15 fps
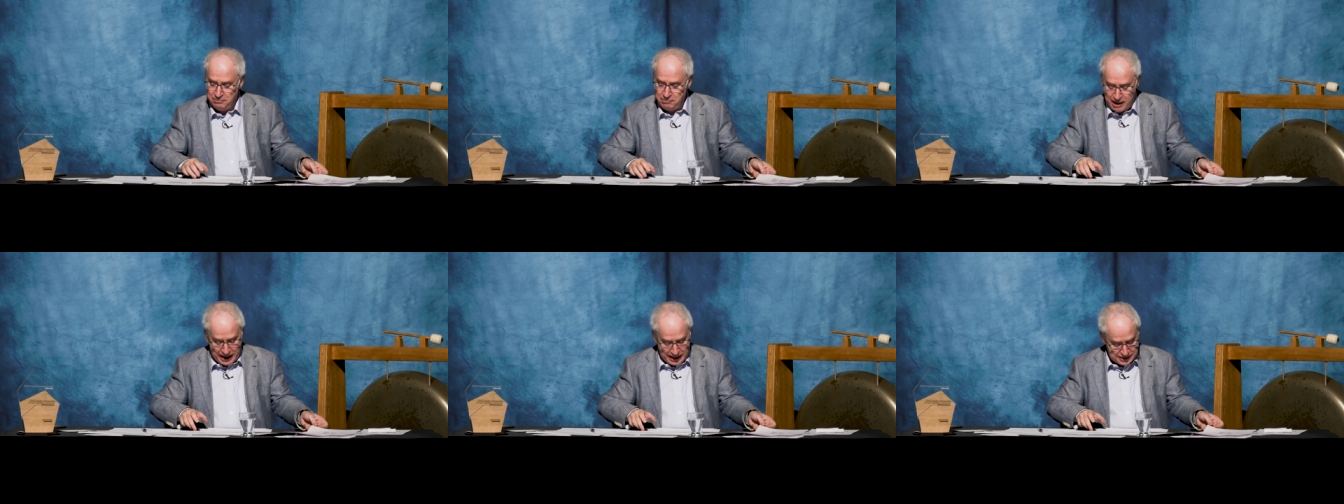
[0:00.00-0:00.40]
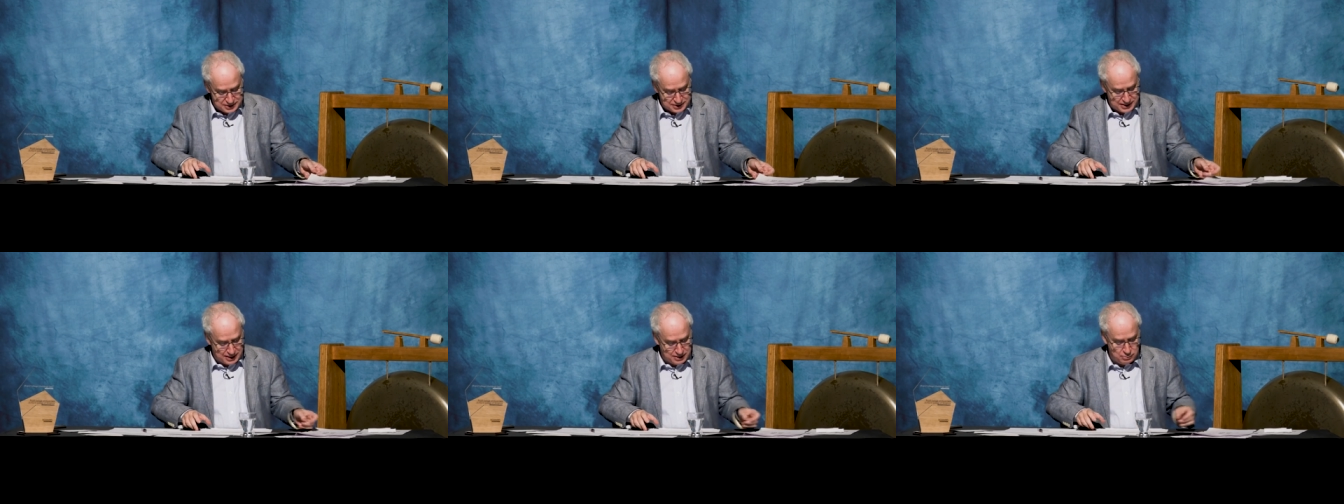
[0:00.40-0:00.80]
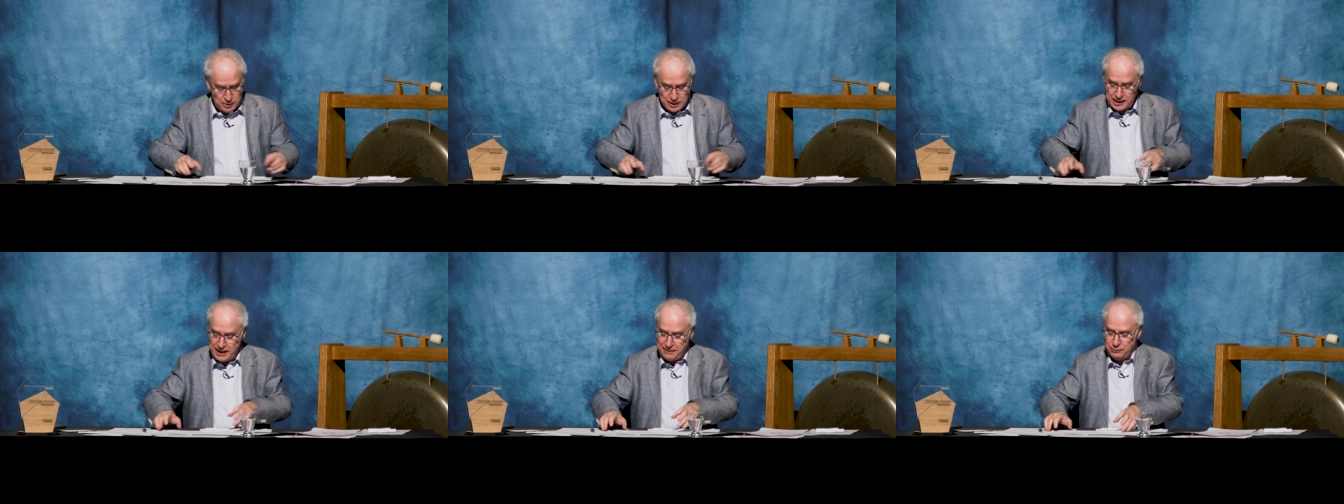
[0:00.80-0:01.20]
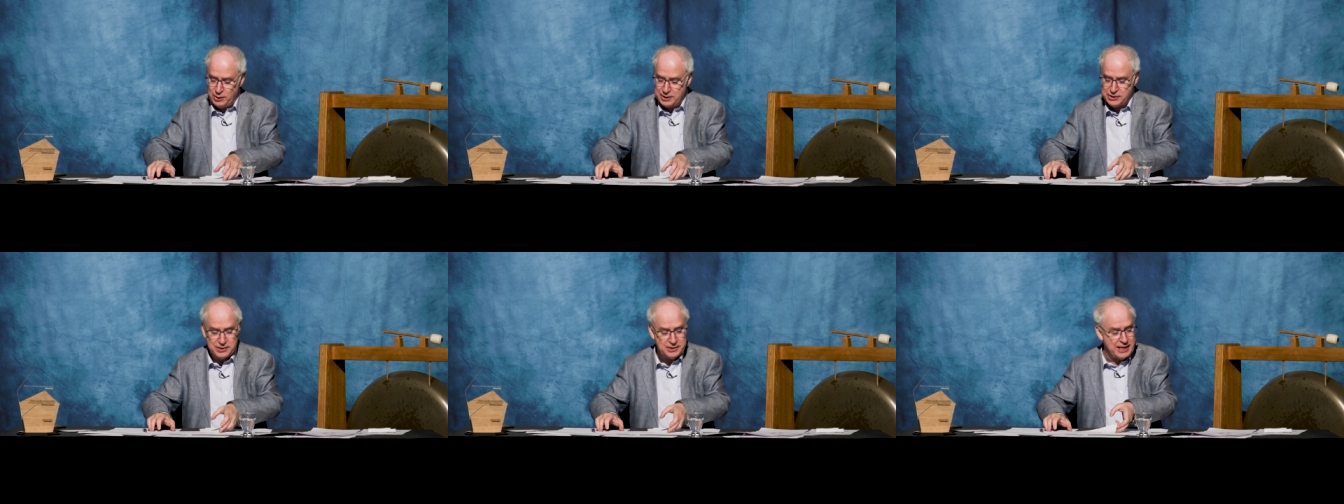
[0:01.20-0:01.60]
Right, so we're going to have
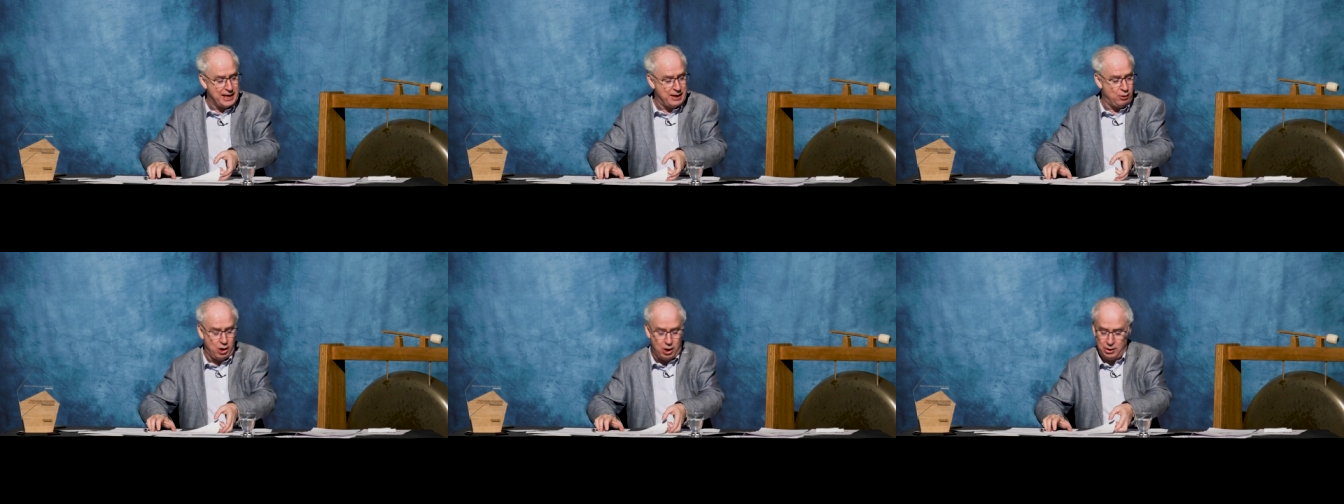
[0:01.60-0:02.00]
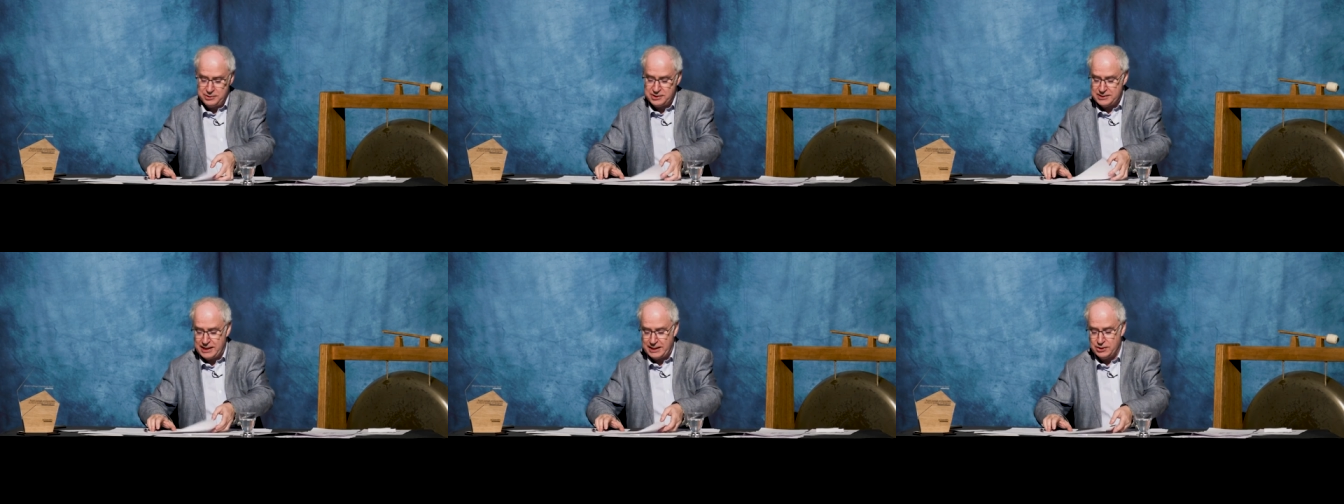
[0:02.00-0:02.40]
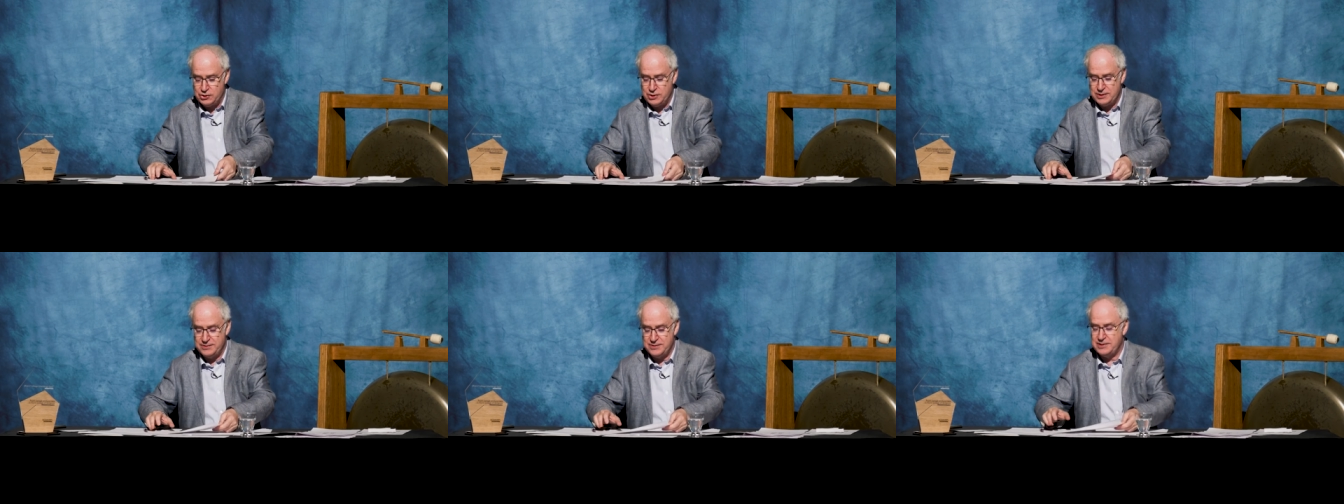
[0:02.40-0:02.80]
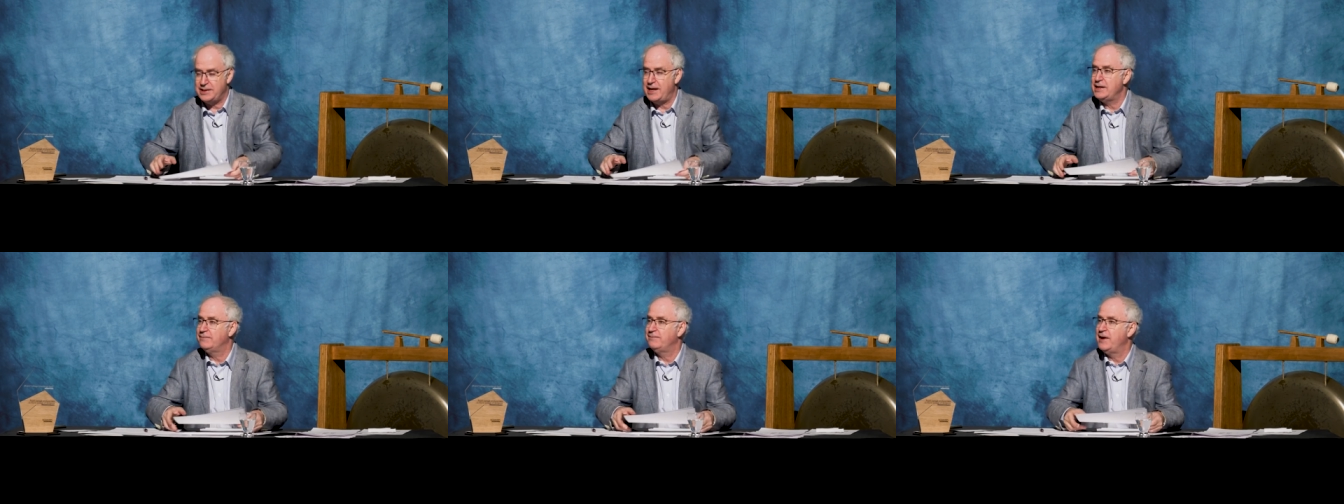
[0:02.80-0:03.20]
questions now on Secretaries of
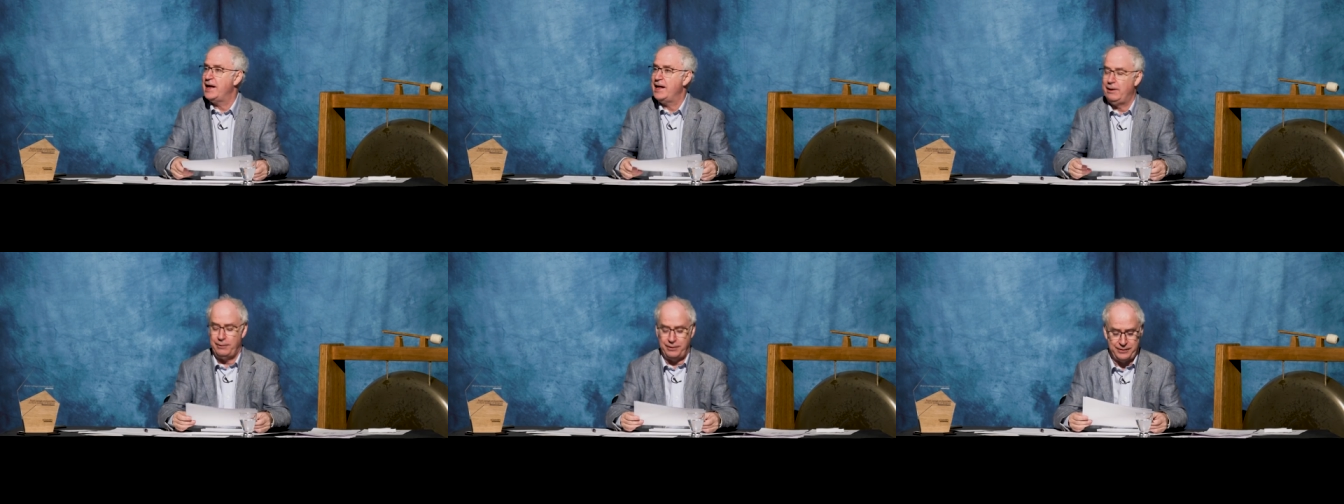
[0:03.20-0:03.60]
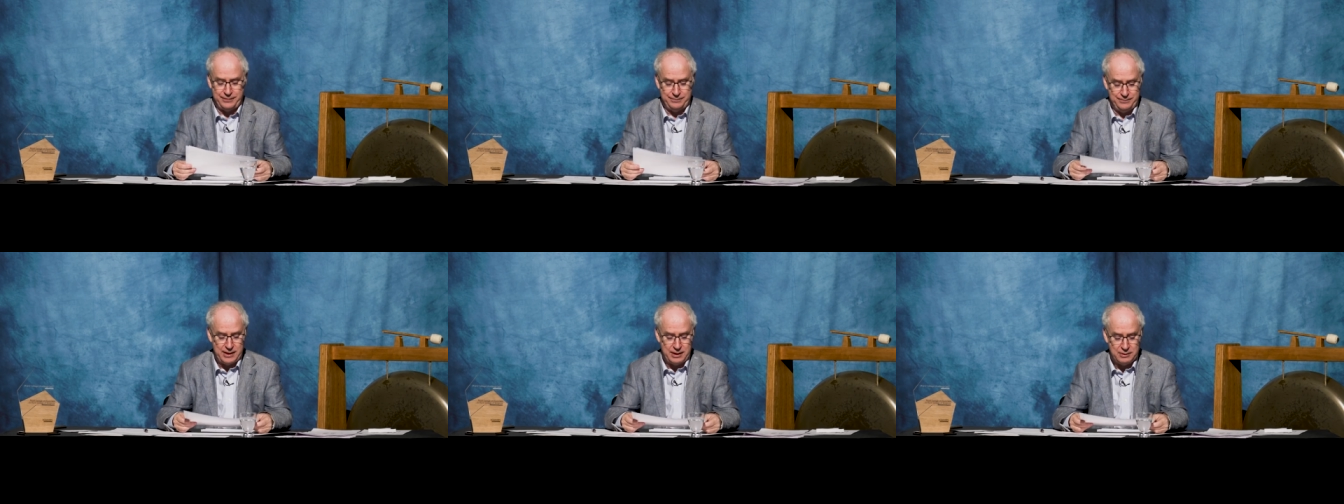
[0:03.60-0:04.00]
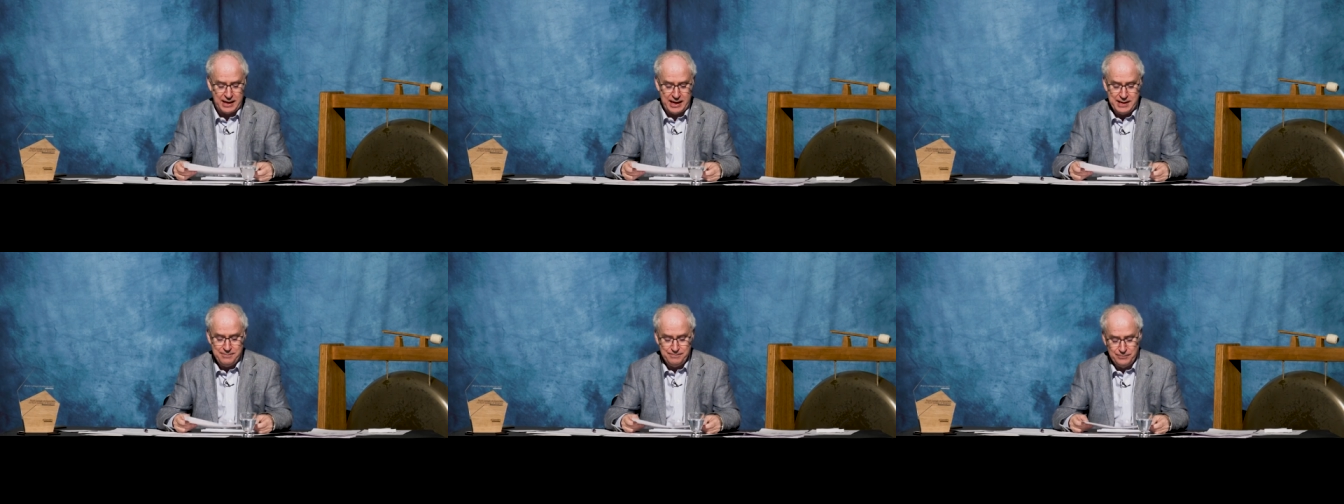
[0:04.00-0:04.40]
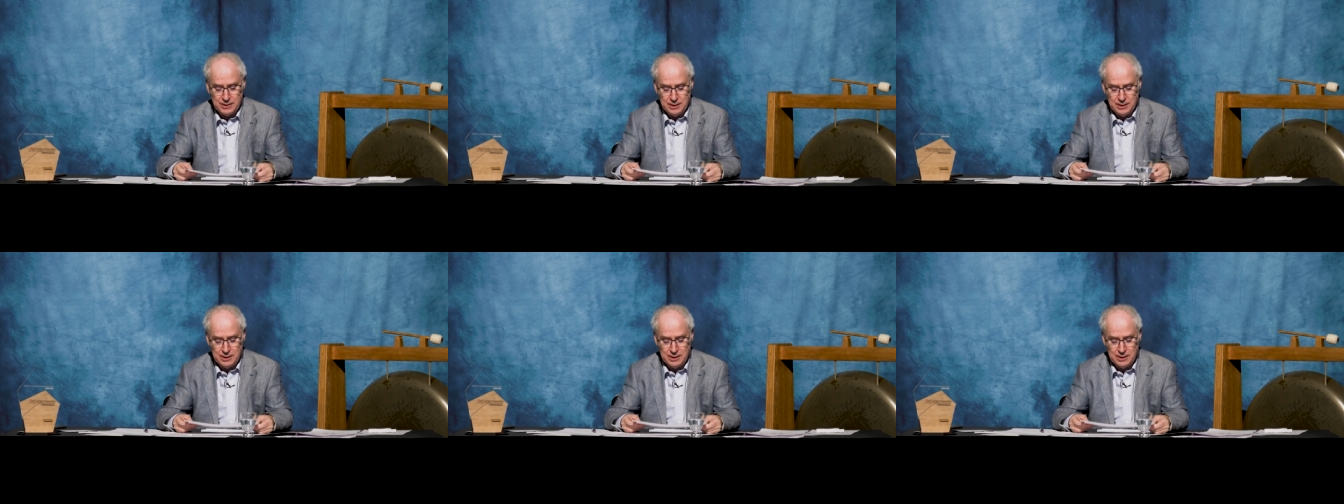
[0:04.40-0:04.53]
State for Health, okay?